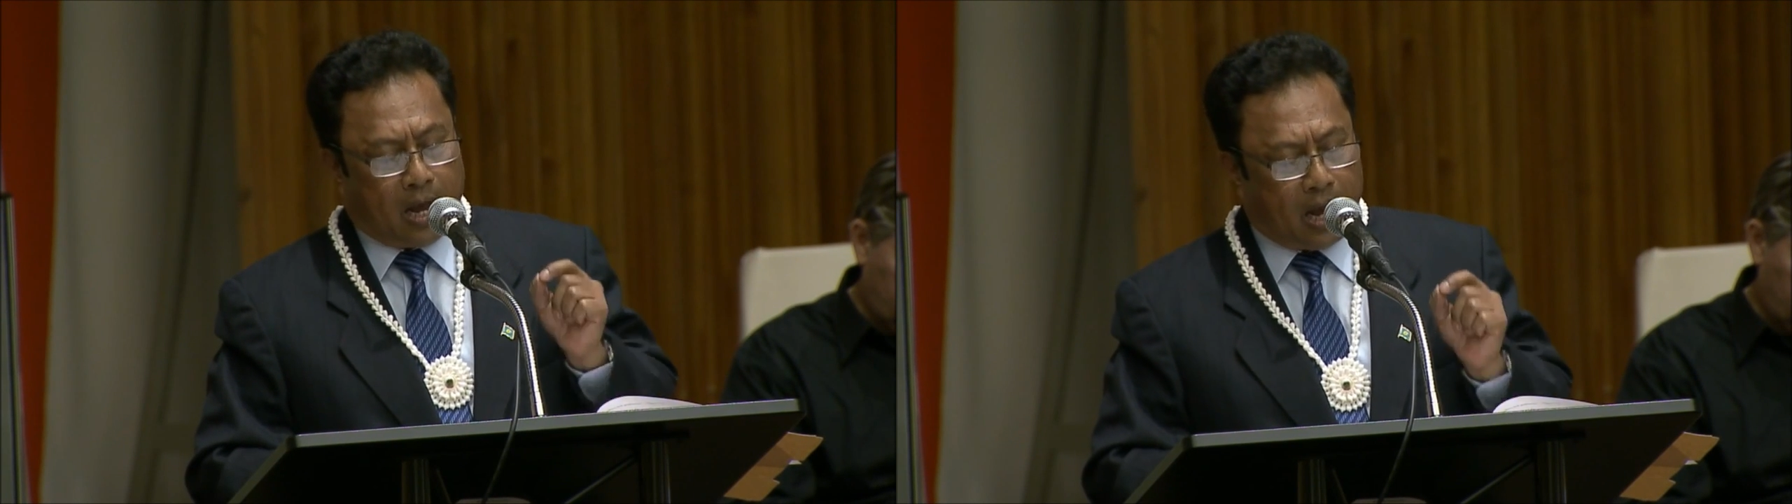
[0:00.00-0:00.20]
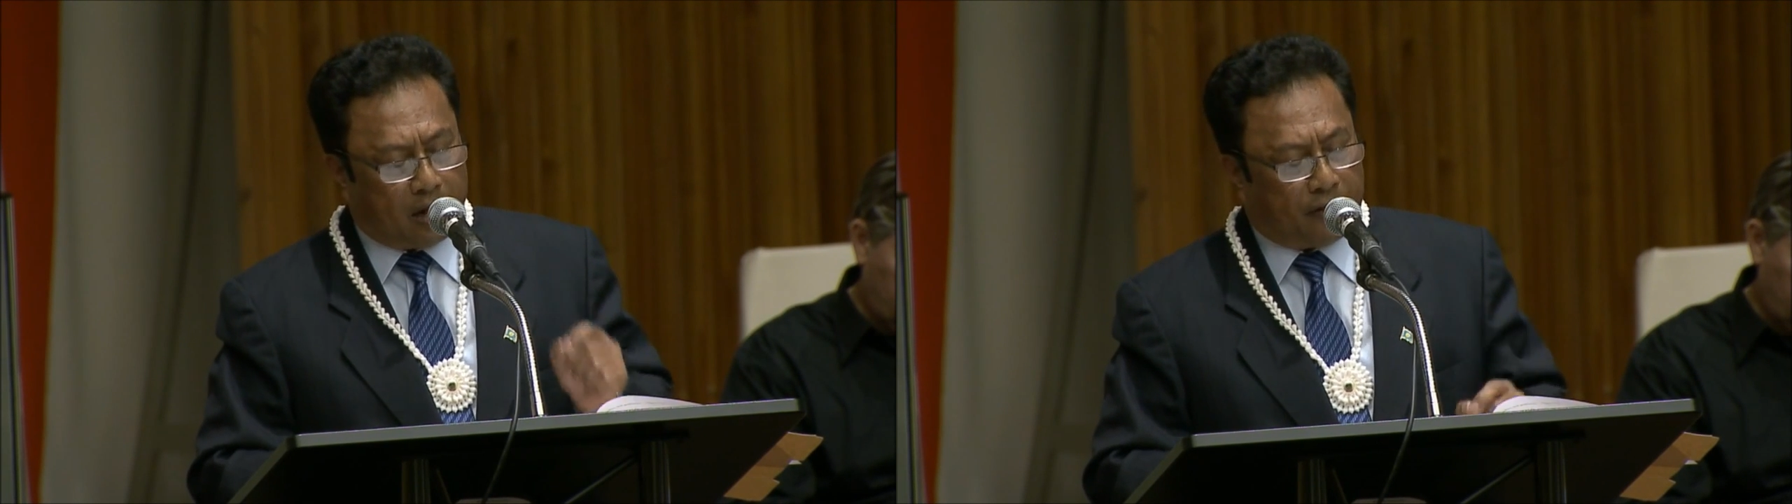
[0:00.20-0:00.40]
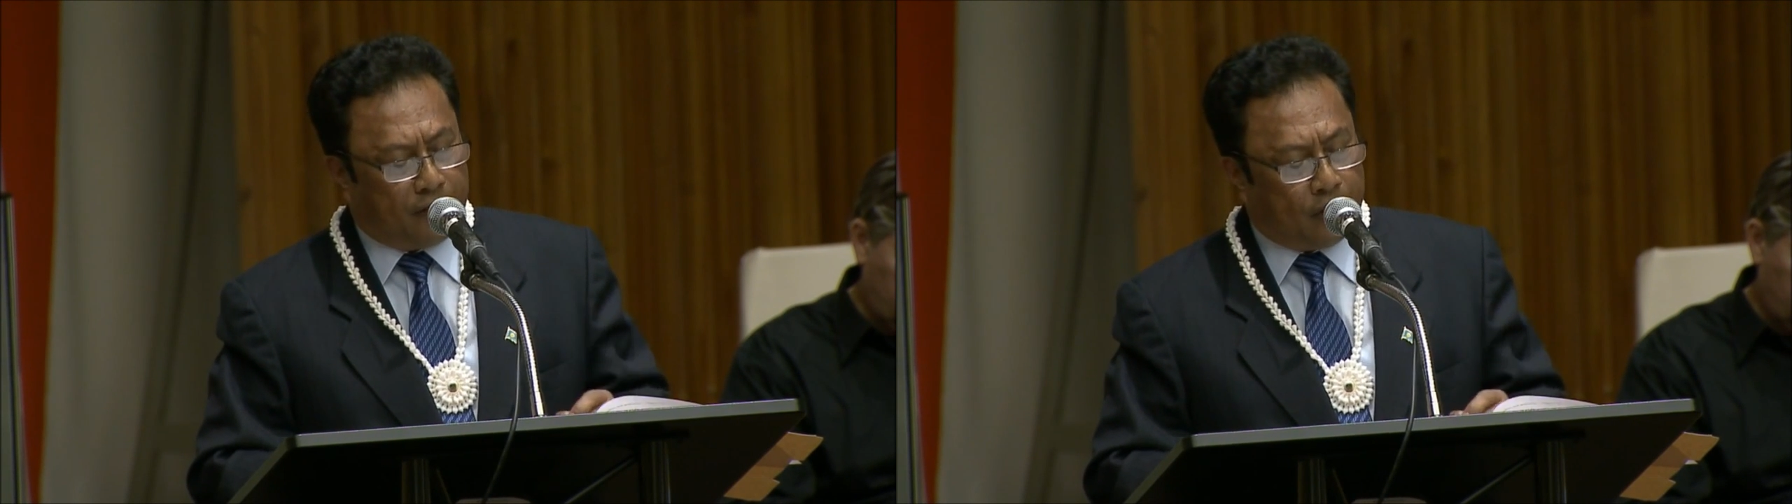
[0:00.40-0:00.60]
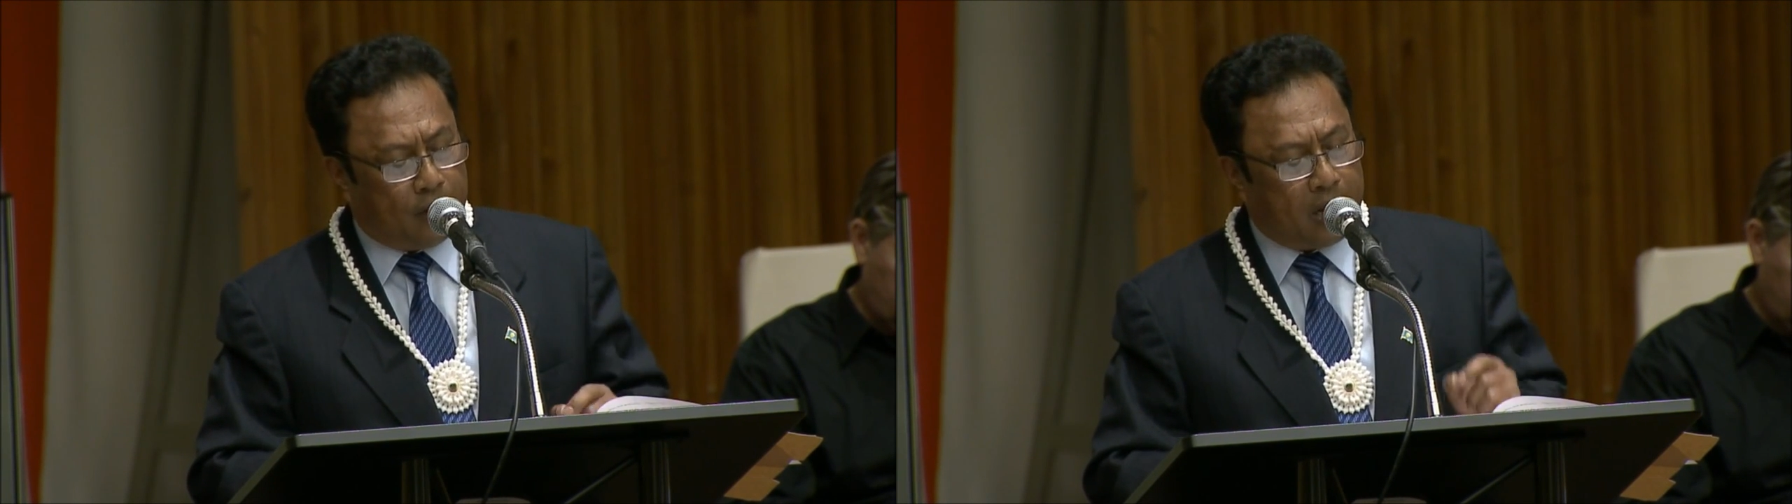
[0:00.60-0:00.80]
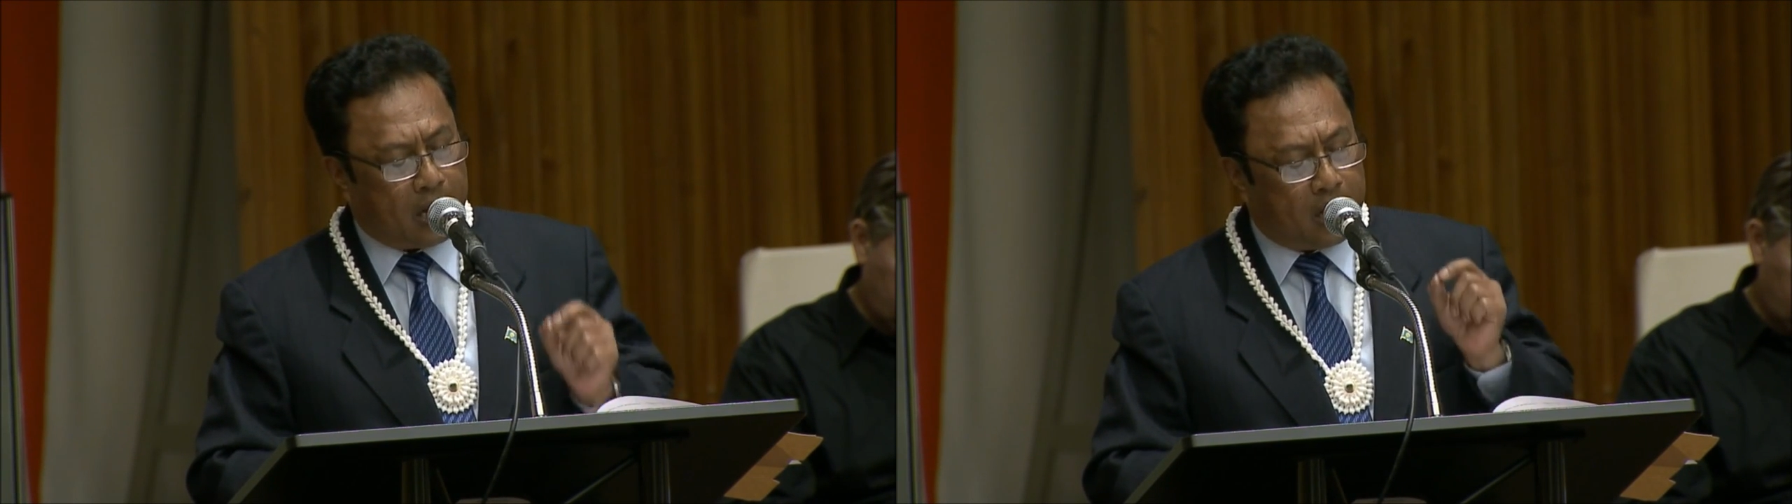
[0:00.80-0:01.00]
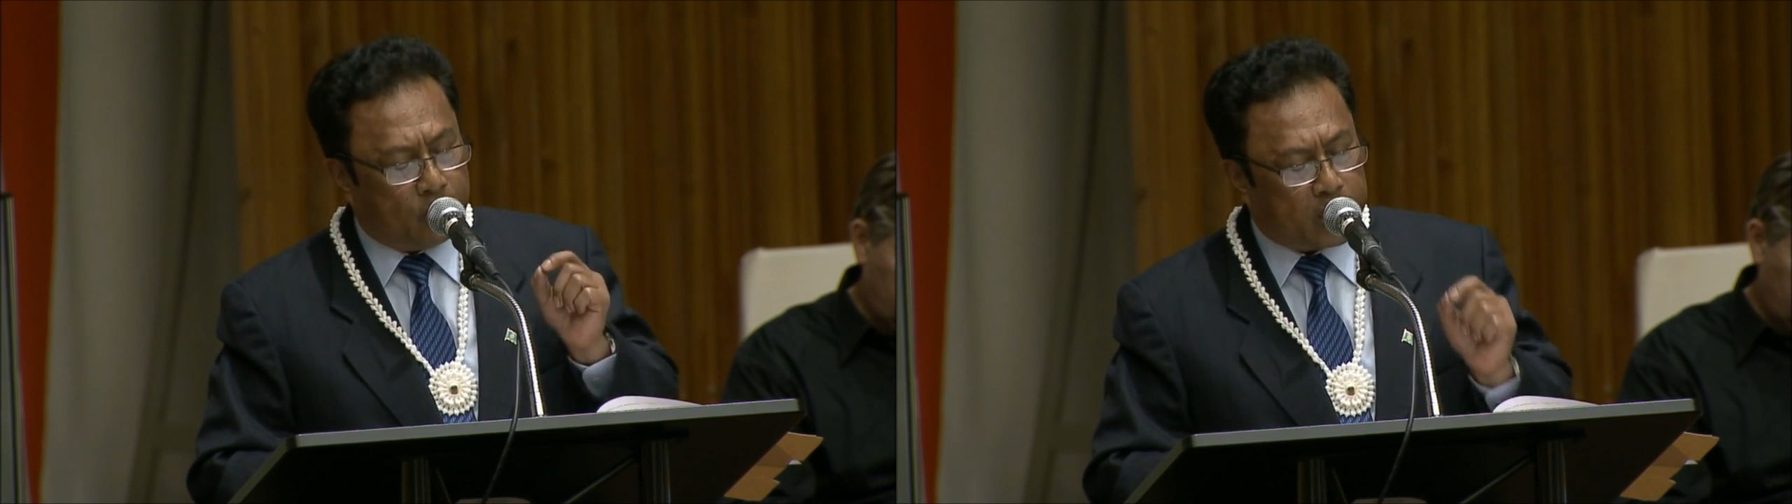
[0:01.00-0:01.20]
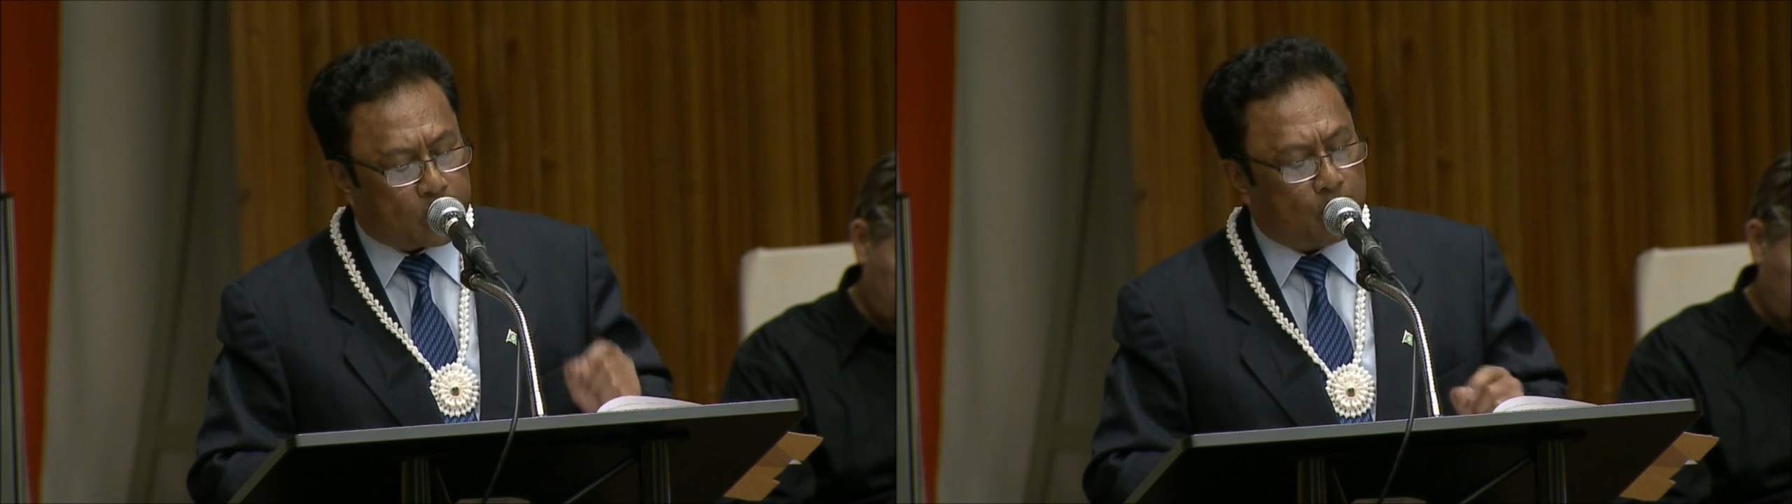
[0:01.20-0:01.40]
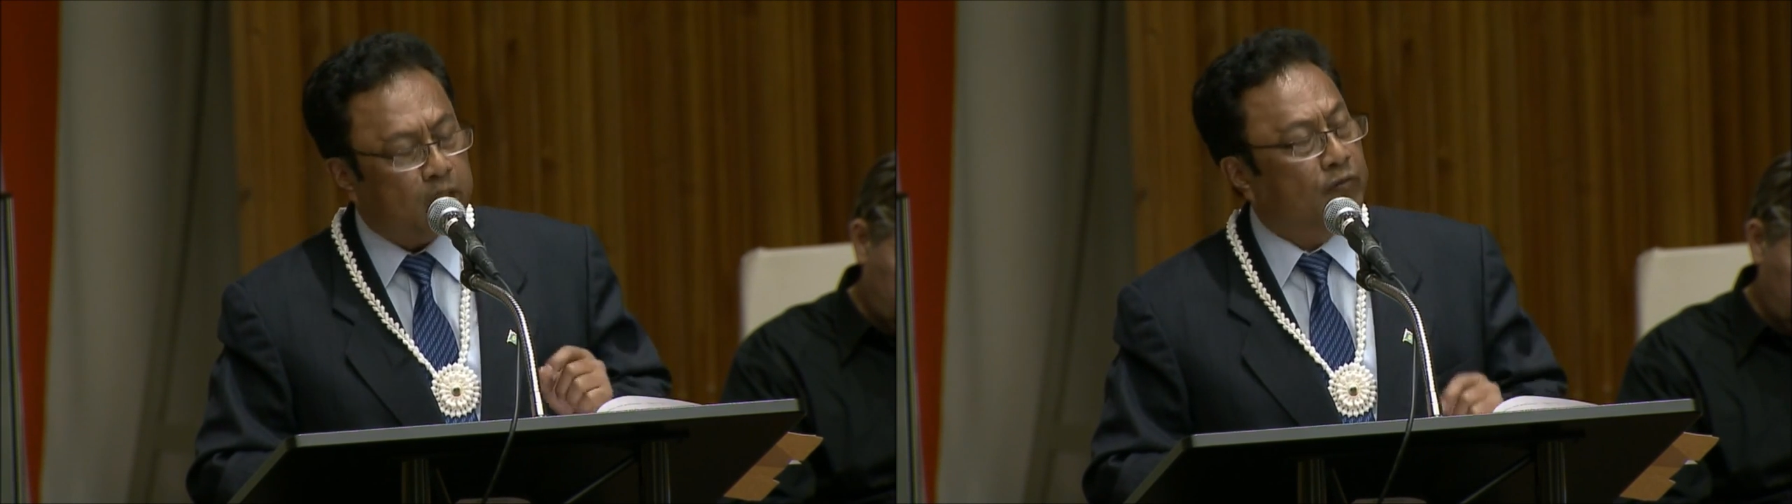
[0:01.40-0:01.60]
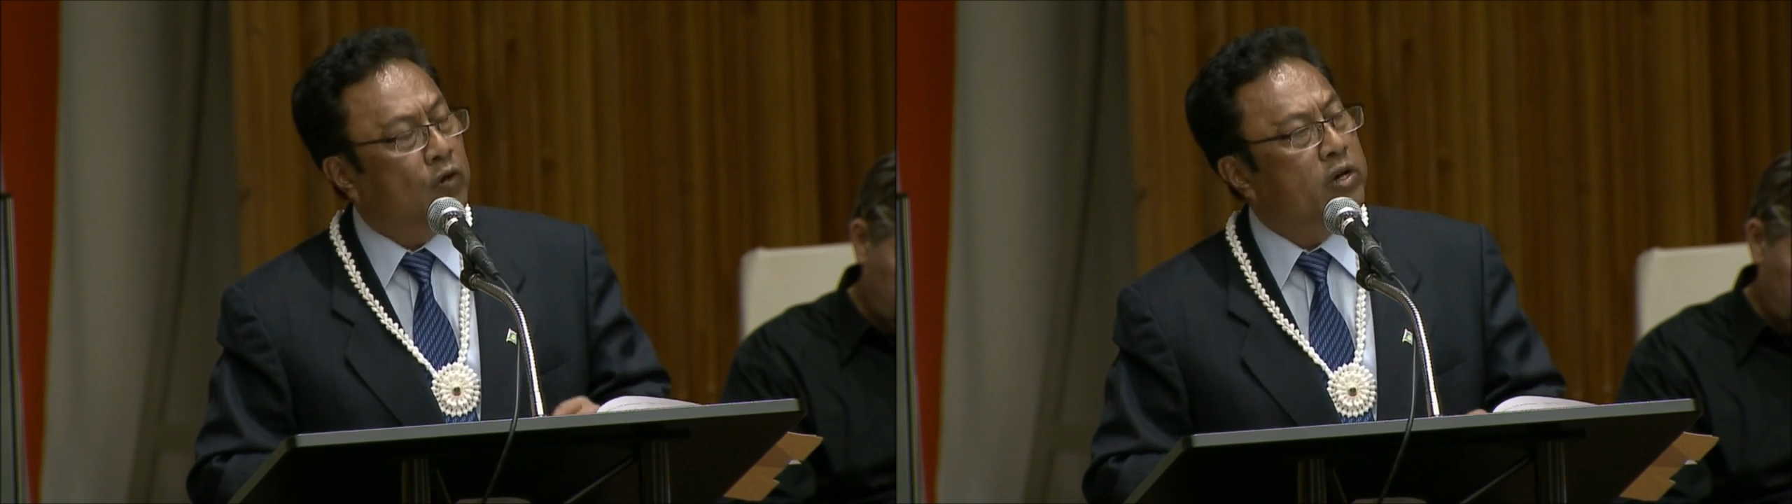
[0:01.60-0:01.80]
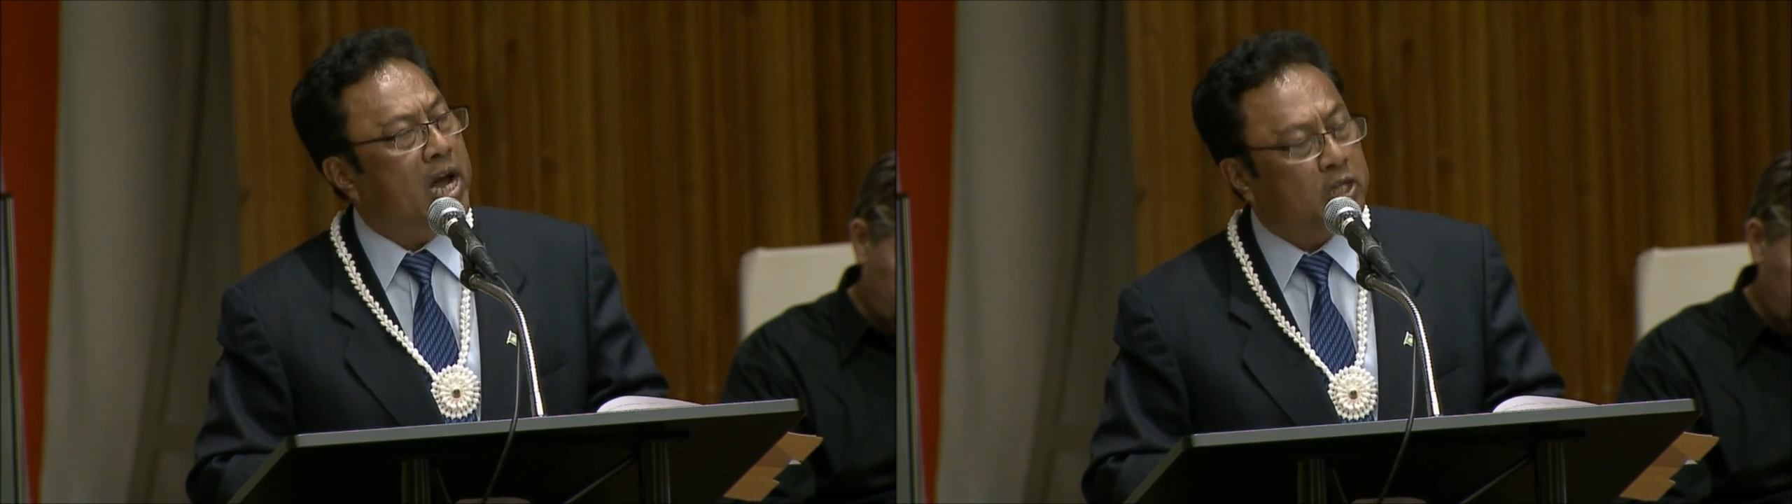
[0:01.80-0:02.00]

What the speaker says: healthful, and resourceful